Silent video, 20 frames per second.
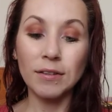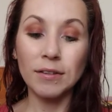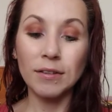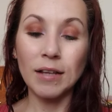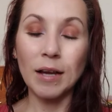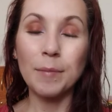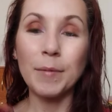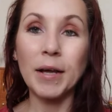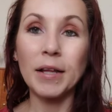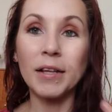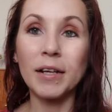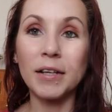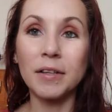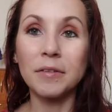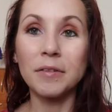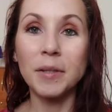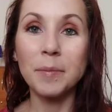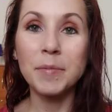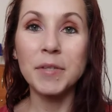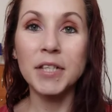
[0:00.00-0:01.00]
I'm not like a
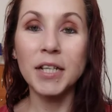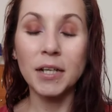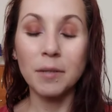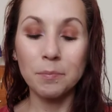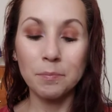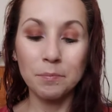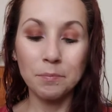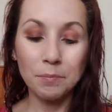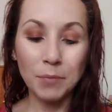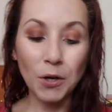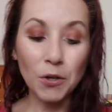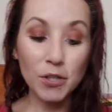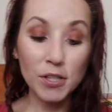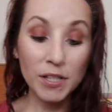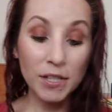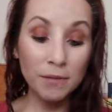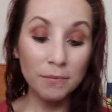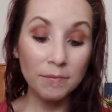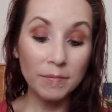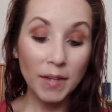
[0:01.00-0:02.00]
lipstick
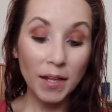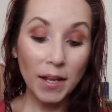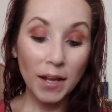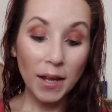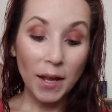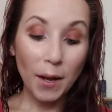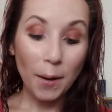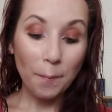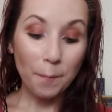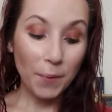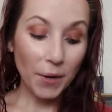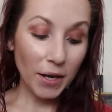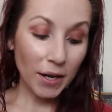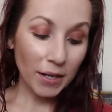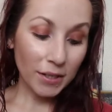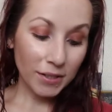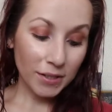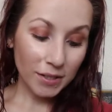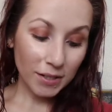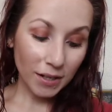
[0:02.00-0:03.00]
person,
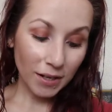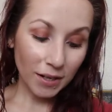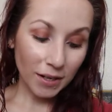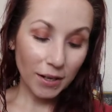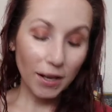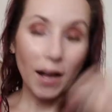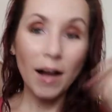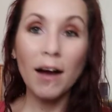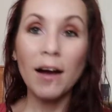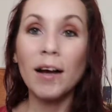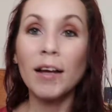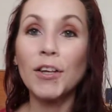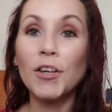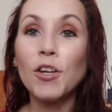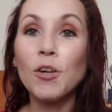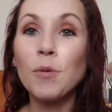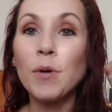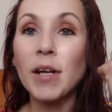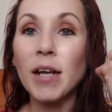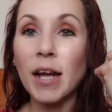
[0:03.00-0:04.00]
but ah, uh, you
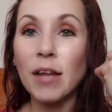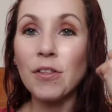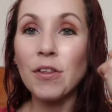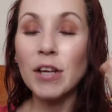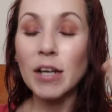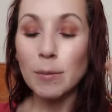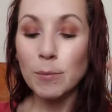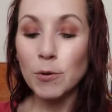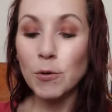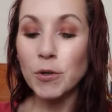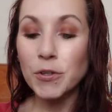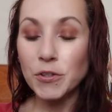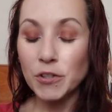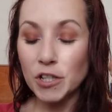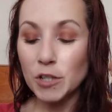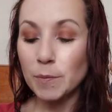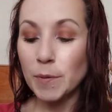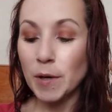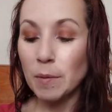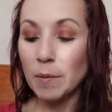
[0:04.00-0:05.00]
know what? I think I'm going to
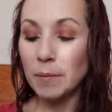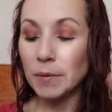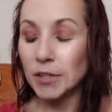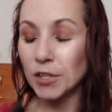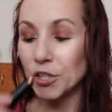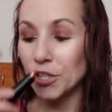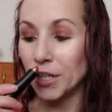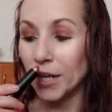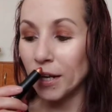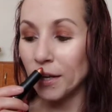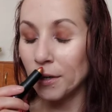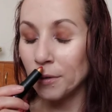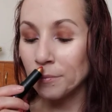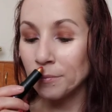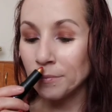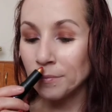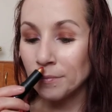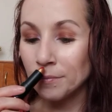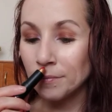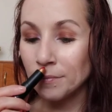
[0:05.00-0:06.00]
experiment with the shade.
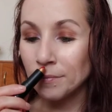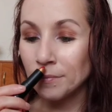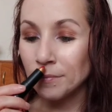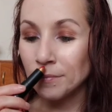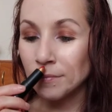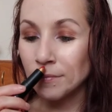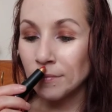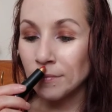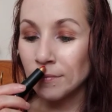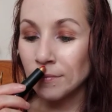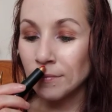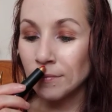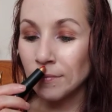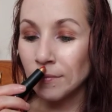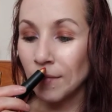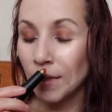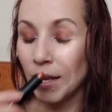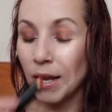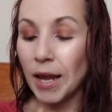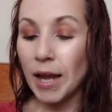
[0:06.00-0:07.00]

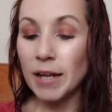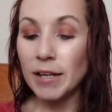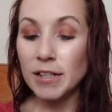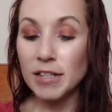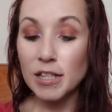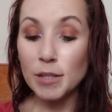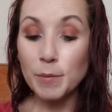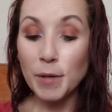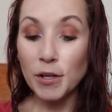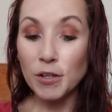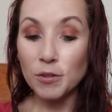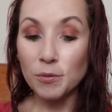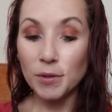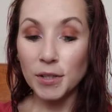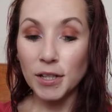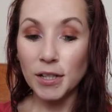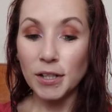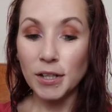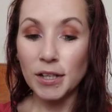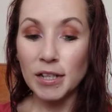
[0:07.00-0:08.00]
And it smells
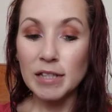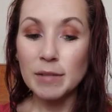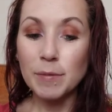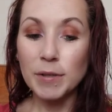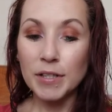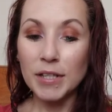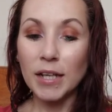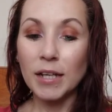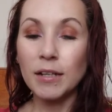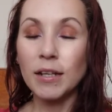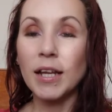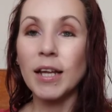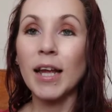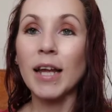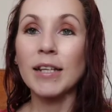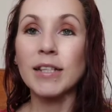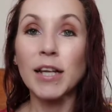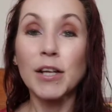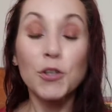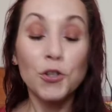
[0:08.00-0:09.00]
really good. It smells like
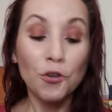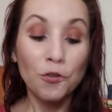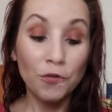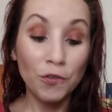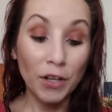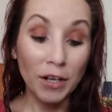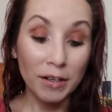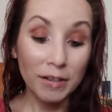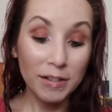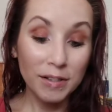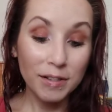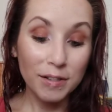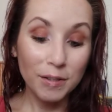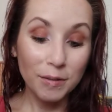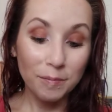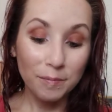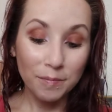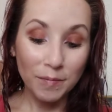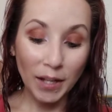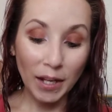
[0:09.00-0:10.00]
dental floss,
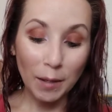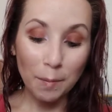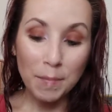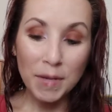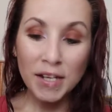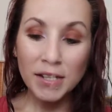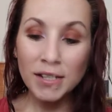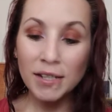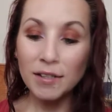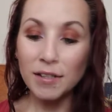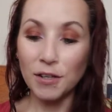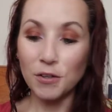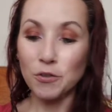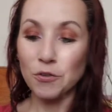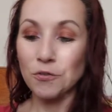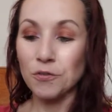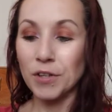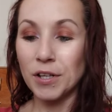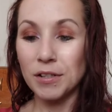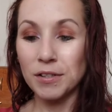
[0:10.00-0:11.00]
like minty dental
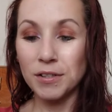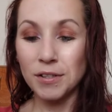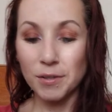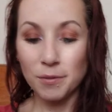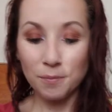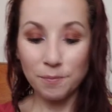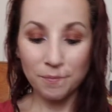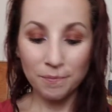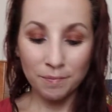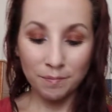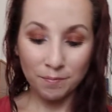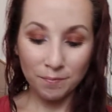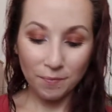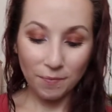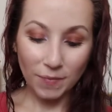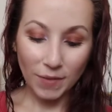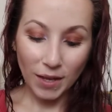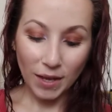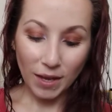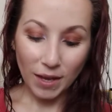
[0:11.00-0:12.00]
floss.
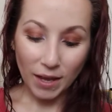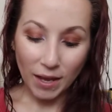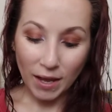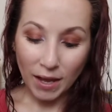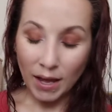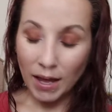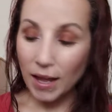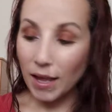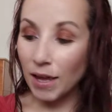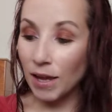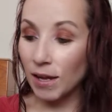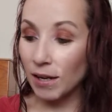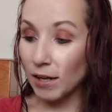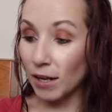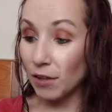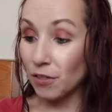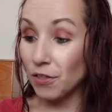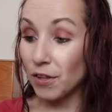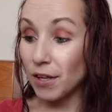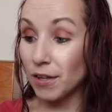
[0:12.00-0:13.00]
And I
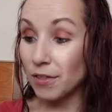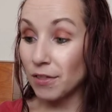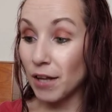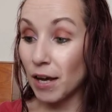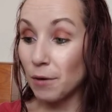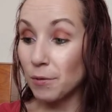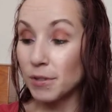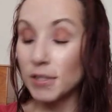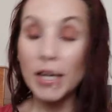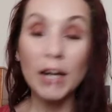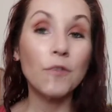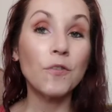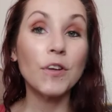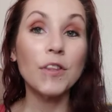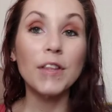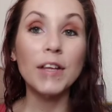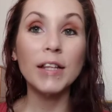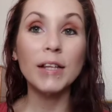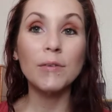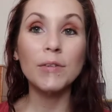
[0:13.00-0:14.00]
think that was
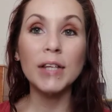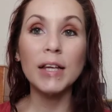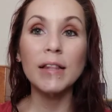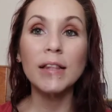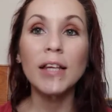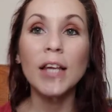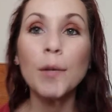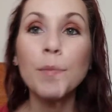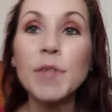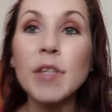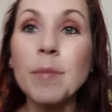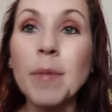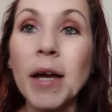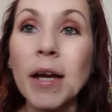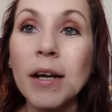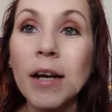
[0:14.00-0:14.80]
everything that was in the Ipsy bag.